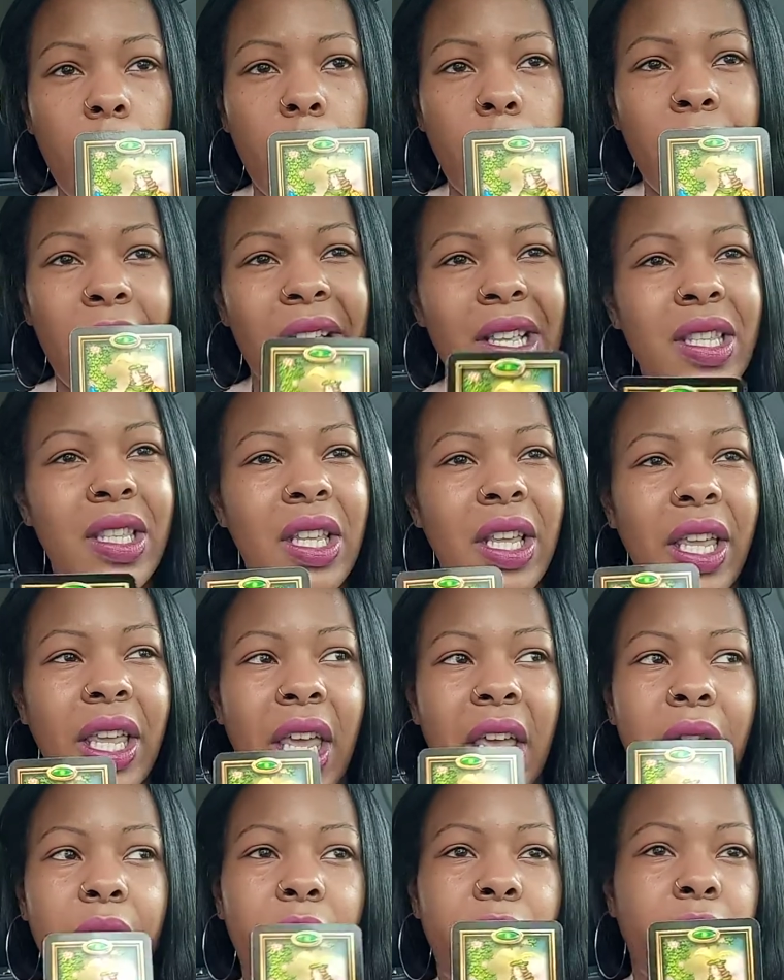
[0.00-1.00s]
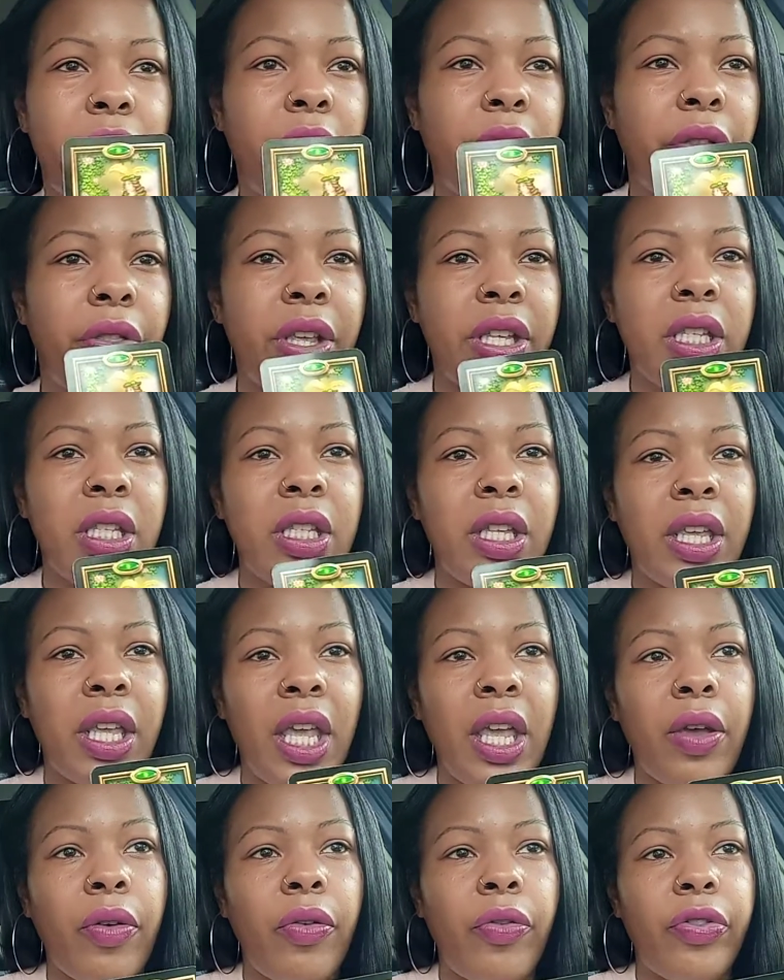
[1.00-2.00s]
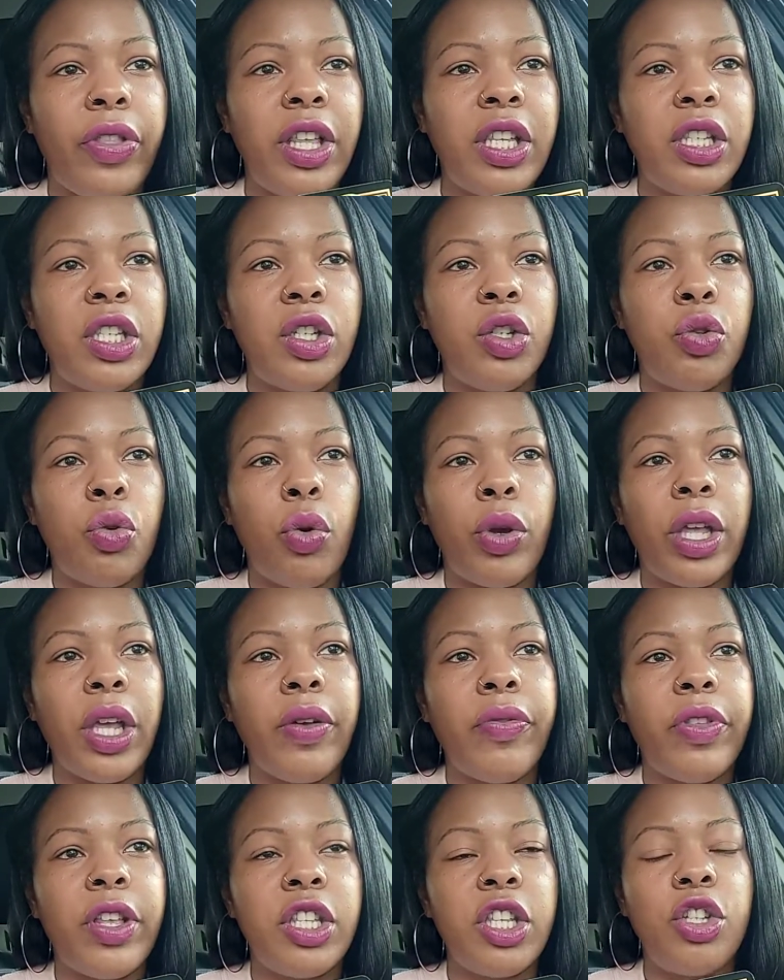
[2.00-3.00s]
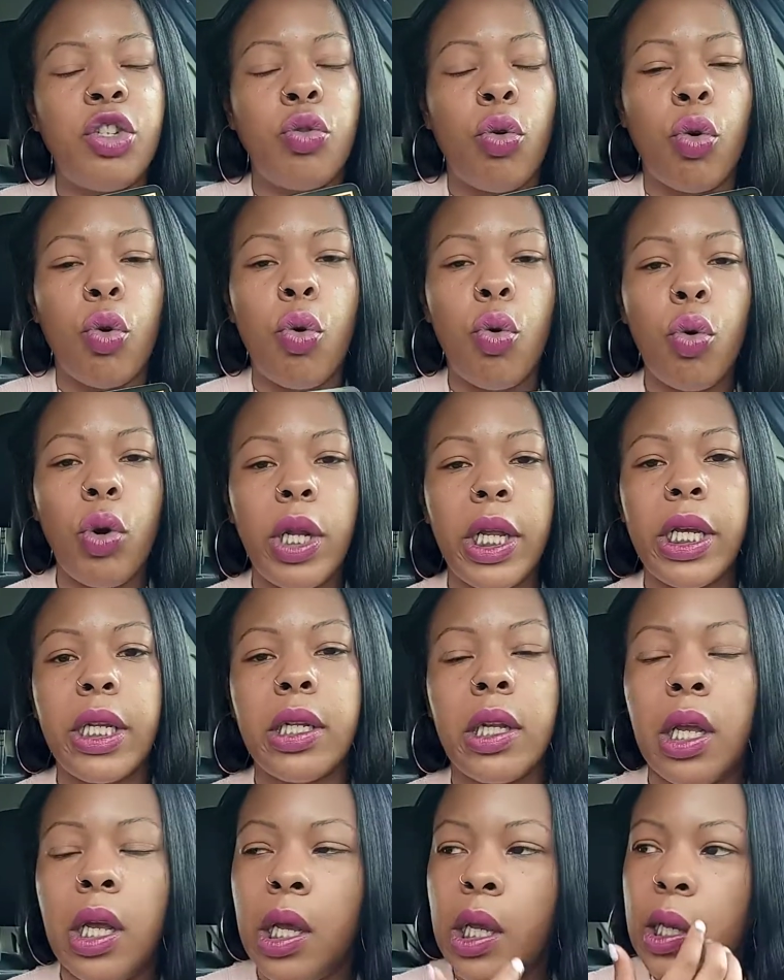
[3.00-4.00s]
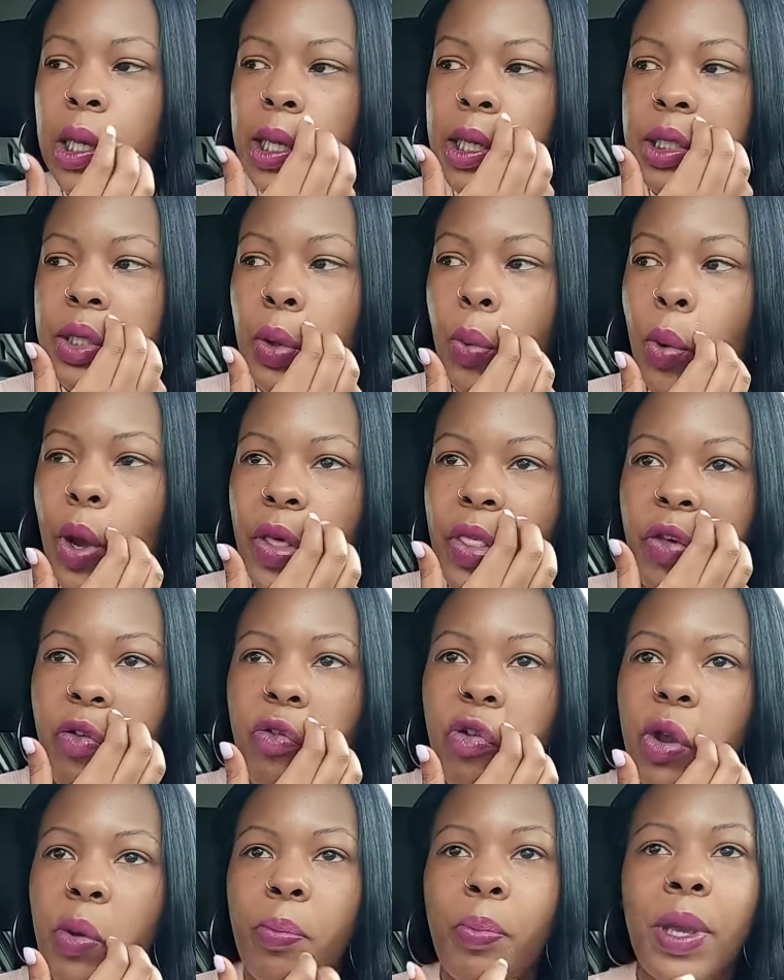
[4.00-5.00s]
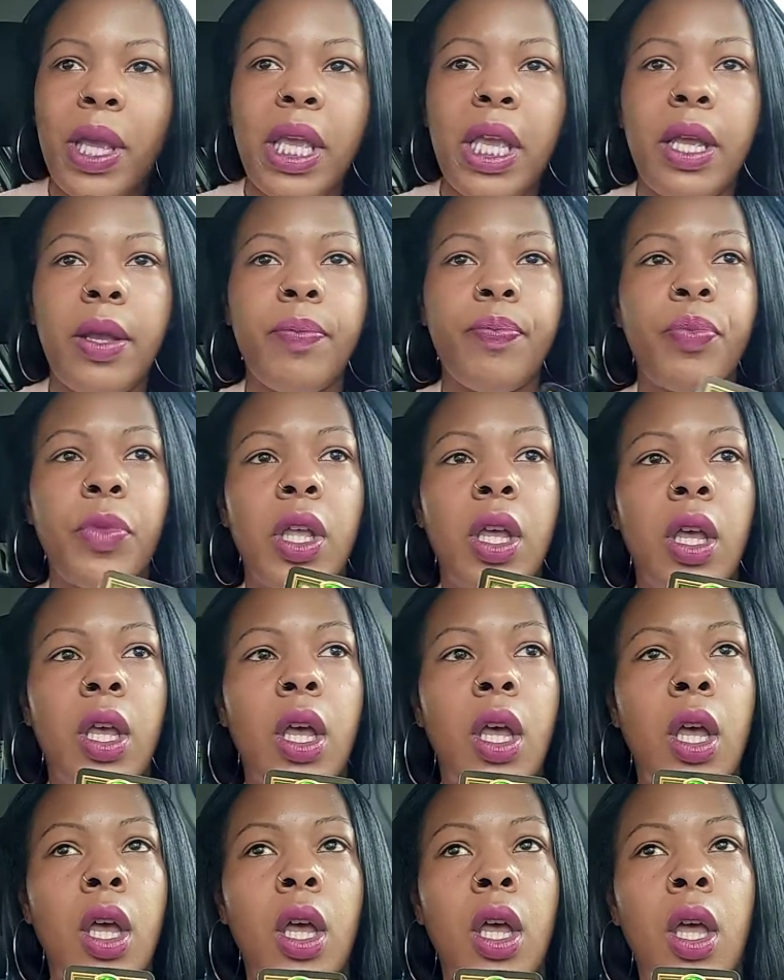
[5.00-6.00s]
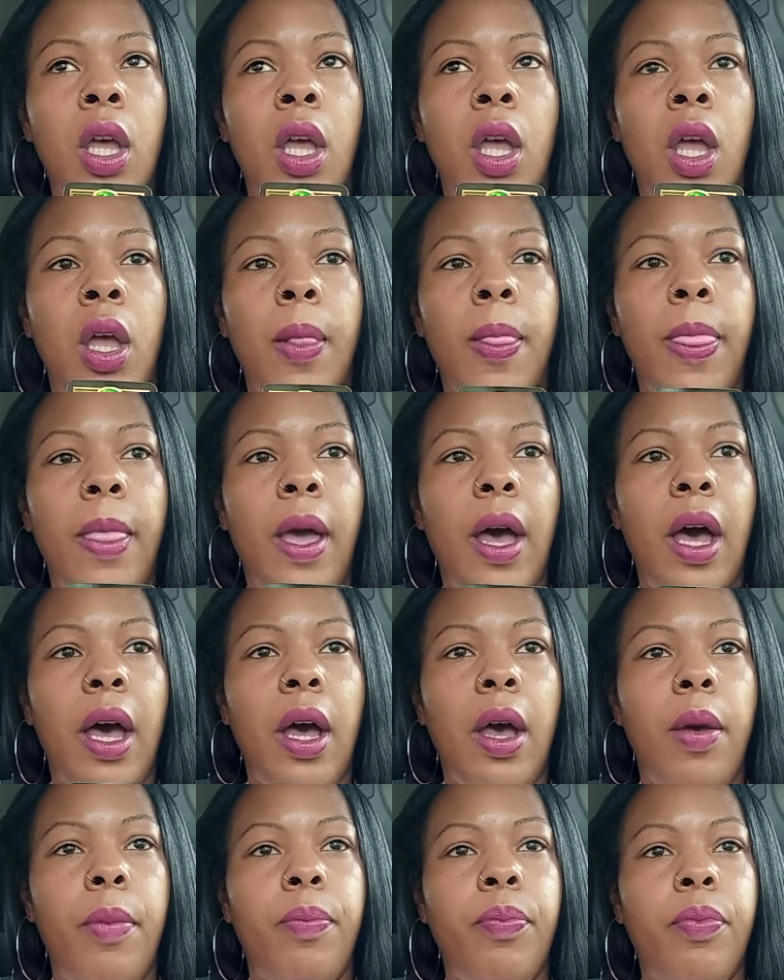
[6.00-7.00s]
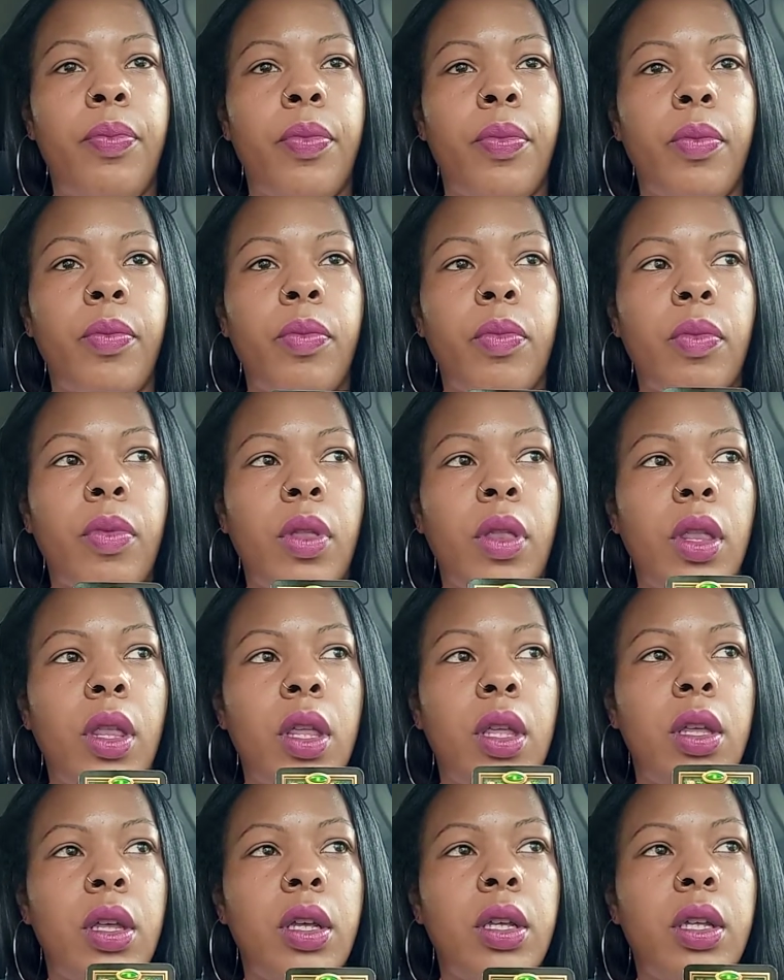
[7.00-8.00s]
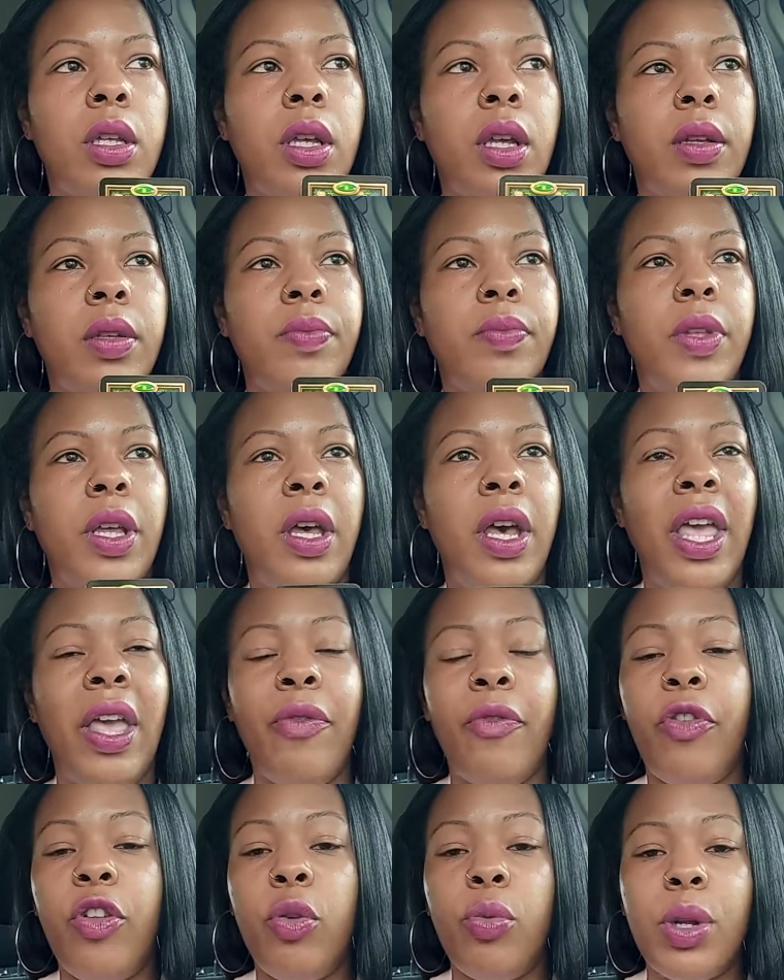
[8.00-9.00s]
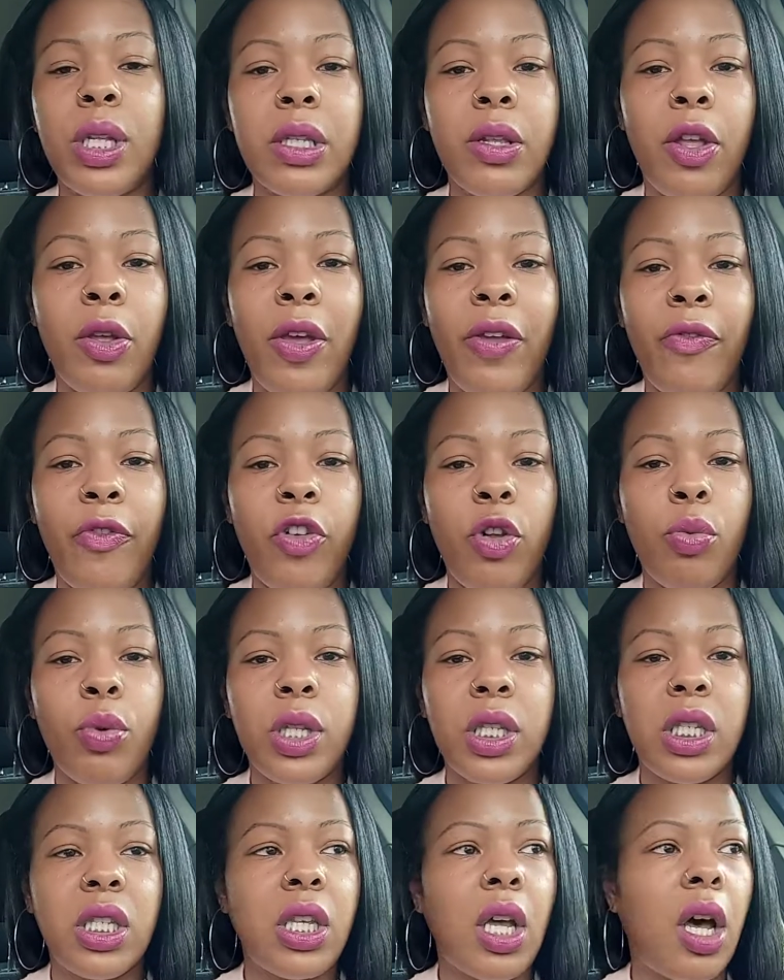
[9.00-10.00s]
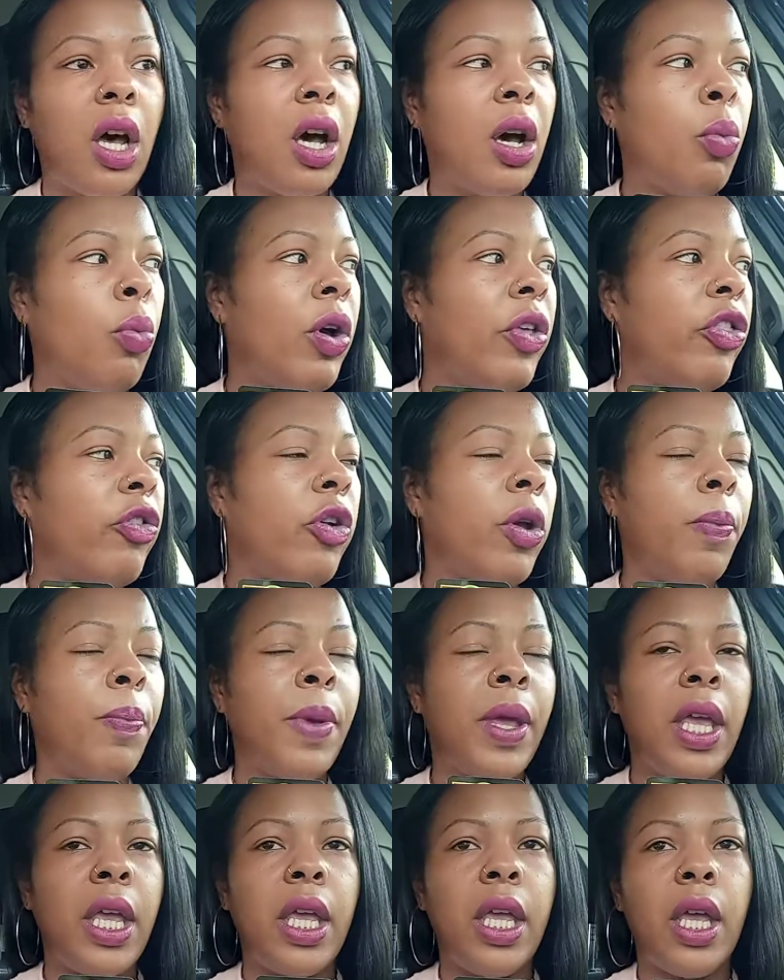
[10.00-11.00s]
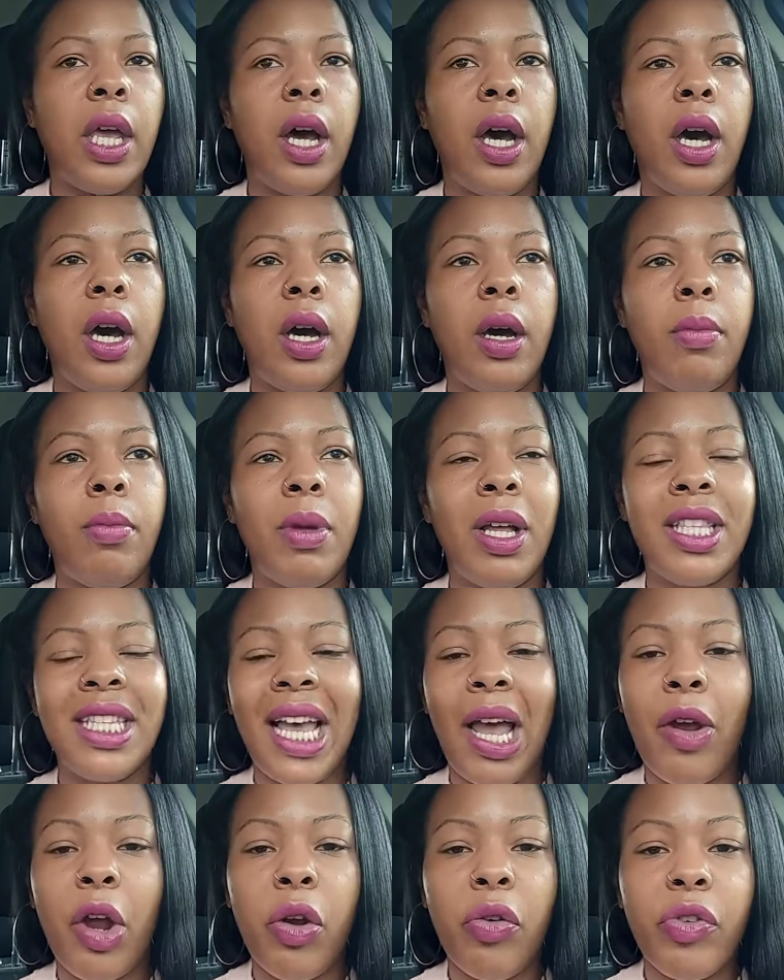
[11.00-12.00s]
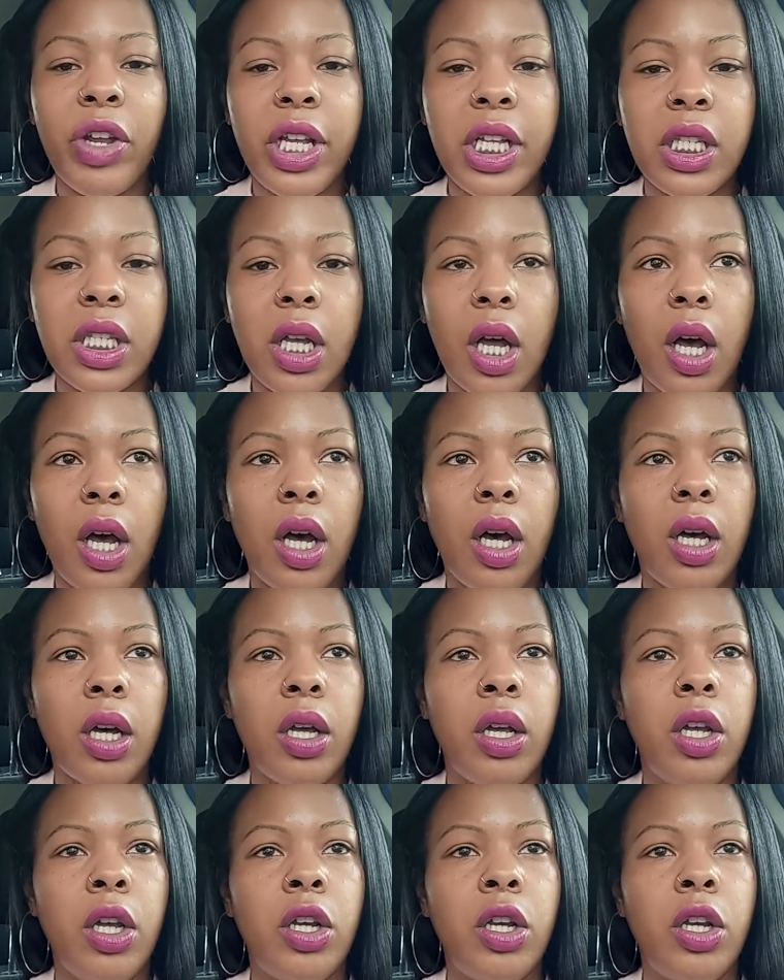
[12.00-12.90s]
this is a gift. This is a gift. This is your gift. This is your calling. So whether it be an influencer, whether it be a tarot reader,